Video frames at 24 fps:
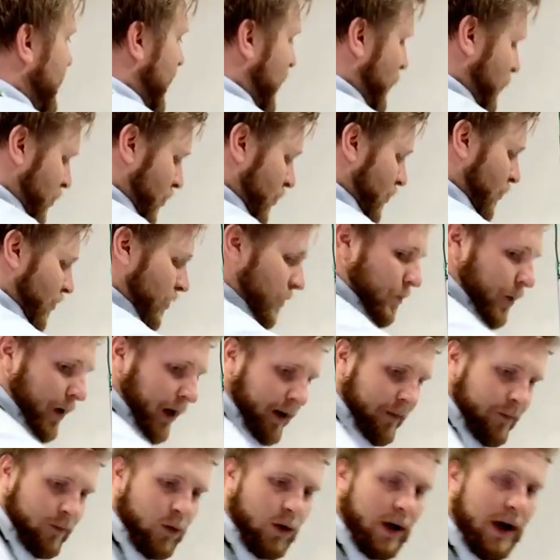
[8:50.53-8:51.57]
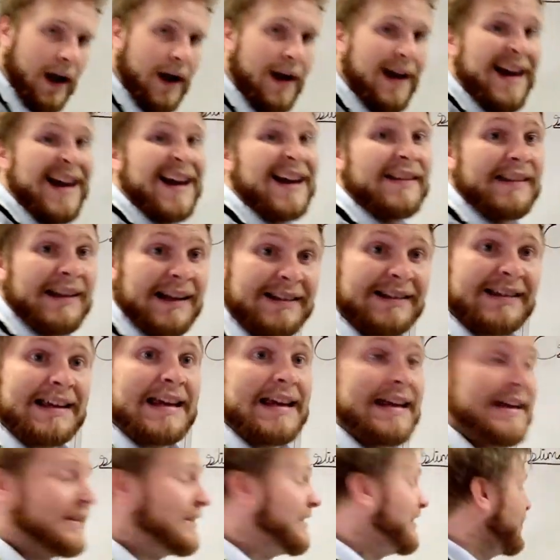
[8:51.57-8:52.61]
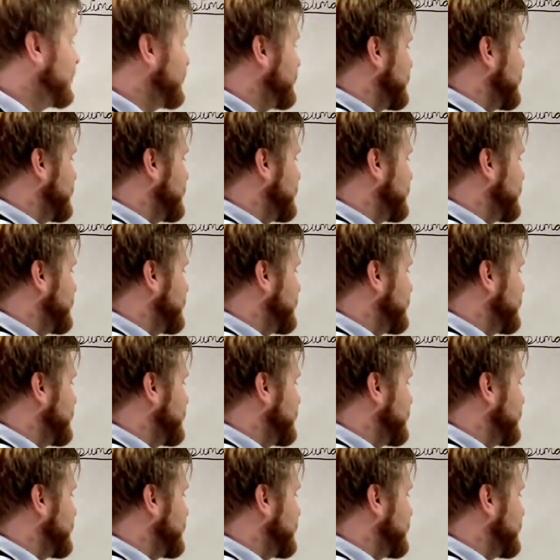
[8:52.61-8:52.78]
that one would be. Okay? That's easy to